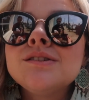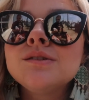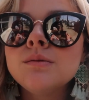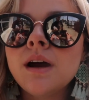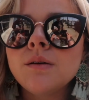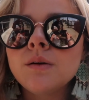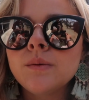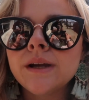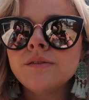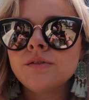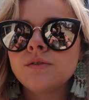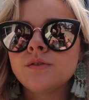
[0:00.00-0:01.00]
two hour
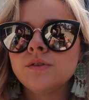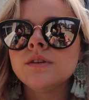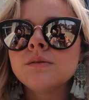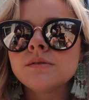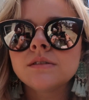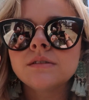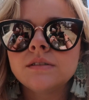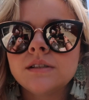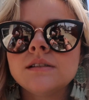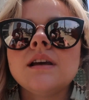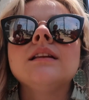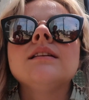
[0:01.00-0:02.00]
wait for food. There was literally
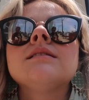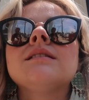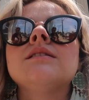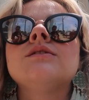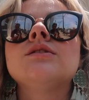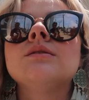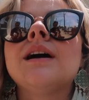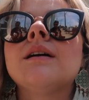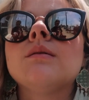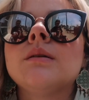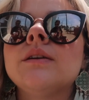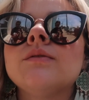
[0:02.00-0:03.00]
a sign that said two
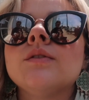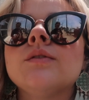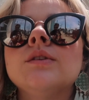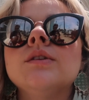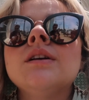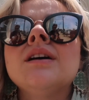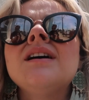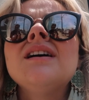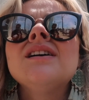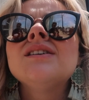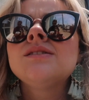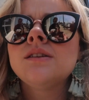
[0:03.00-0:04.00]
hour wait for
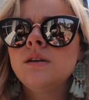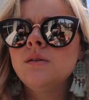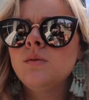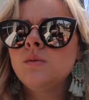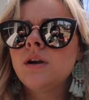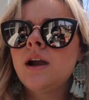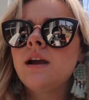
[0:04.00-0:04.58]
food. So we're